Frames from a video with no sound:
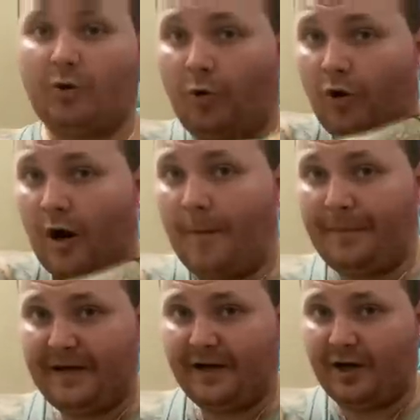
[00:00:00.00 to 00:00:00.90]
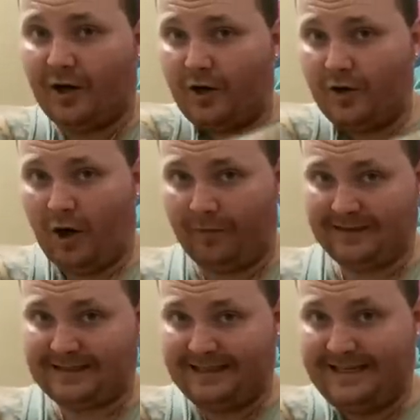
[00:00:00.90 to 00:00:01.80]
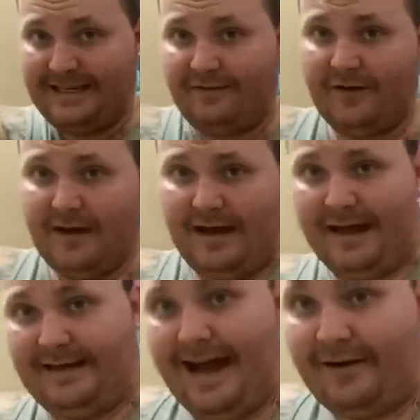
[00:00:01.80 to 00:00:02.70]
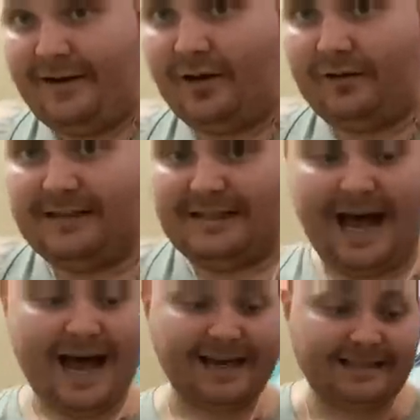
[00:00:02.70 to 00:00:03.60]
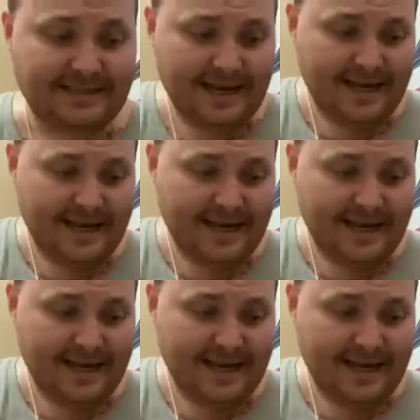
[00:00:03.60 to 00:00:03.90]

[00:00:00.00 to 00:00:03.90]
or up here on the sleeve and down here on the sides,